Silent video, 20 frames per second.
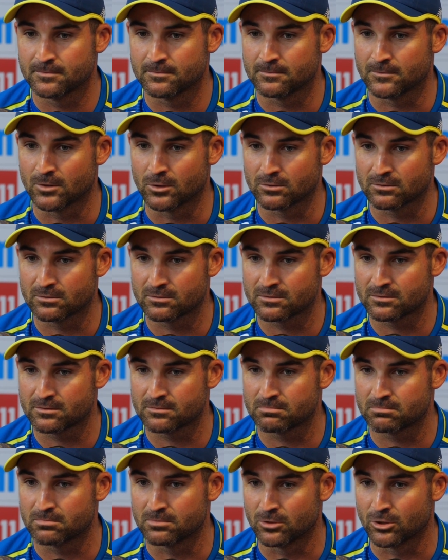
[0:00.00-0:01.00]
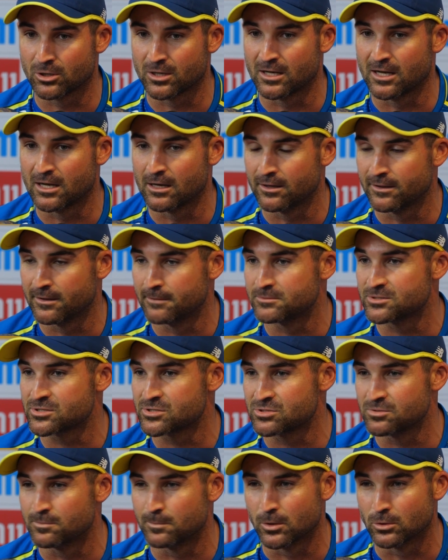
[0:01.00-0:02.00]
not allowing them
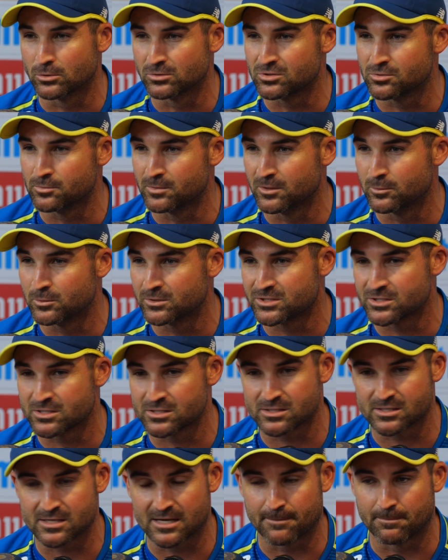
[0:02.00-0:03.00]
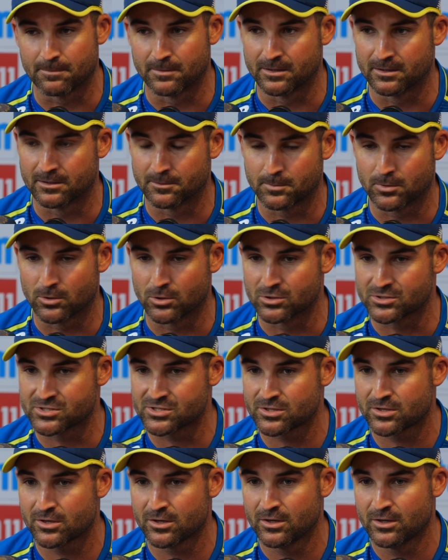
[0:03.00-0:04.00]
just to bowl to me, which has happened in the
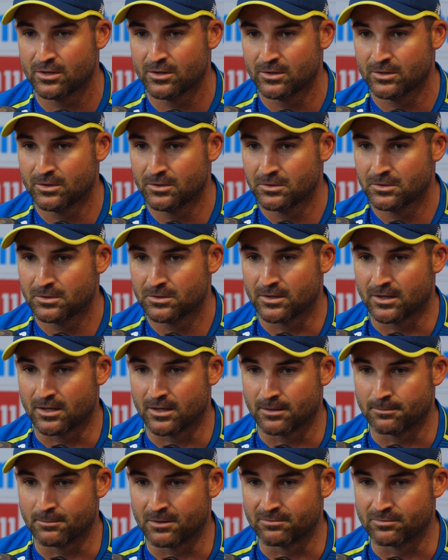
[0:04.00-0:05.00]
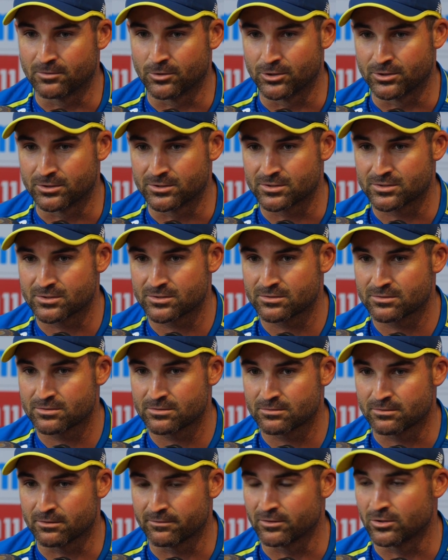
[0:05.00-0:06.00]
past. I've learned
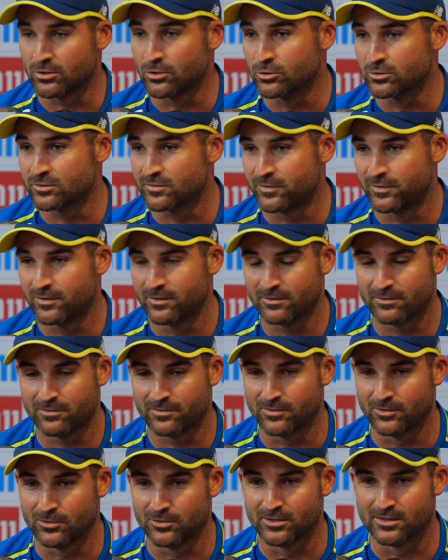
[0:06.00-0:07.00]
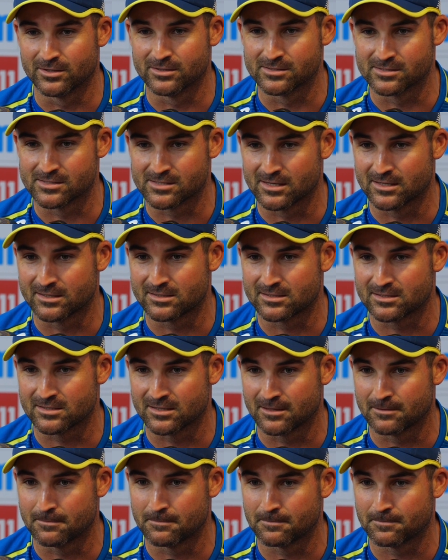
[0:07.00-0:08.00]
over the last few years that
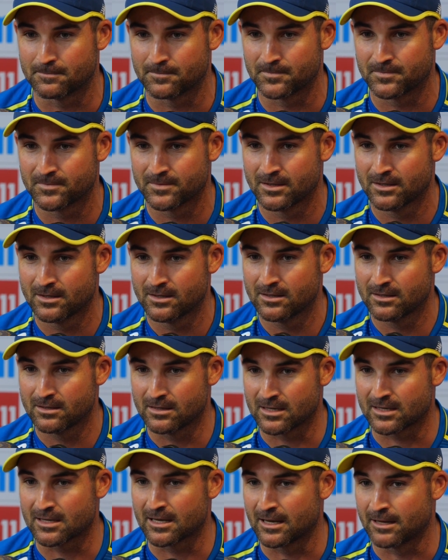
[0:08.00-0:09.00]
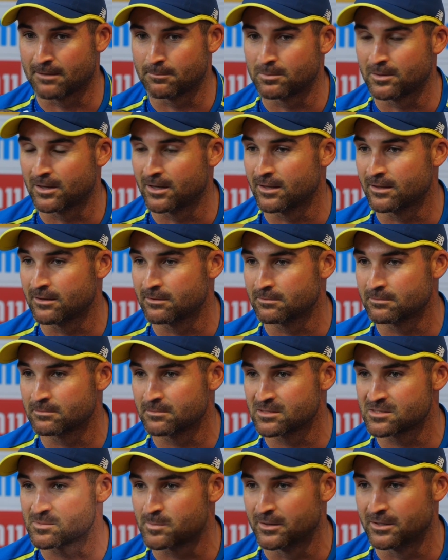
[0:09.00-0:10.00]
I can play
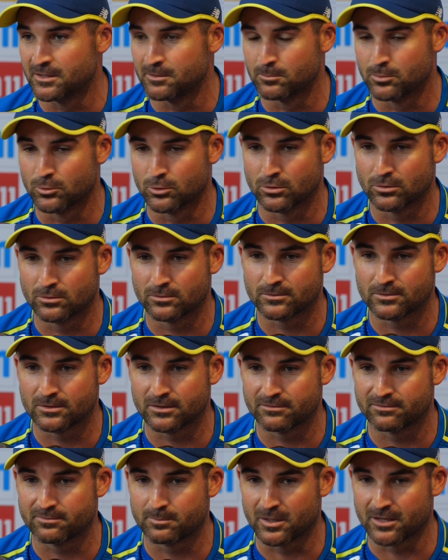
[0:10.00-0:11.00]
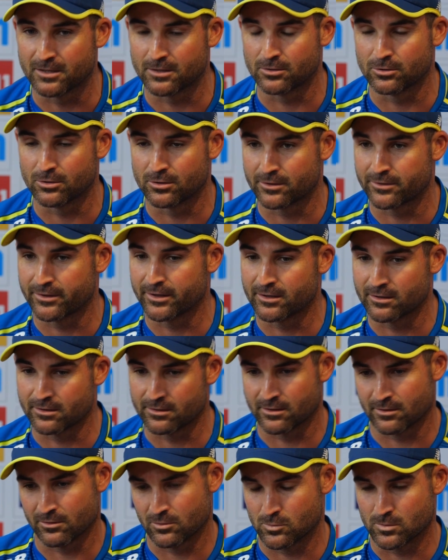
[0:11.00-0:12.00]
the spinning ball. I've played a lot of cricket
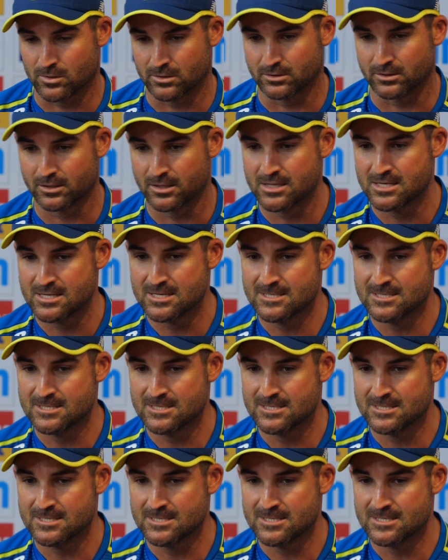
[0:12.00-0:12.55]
around the world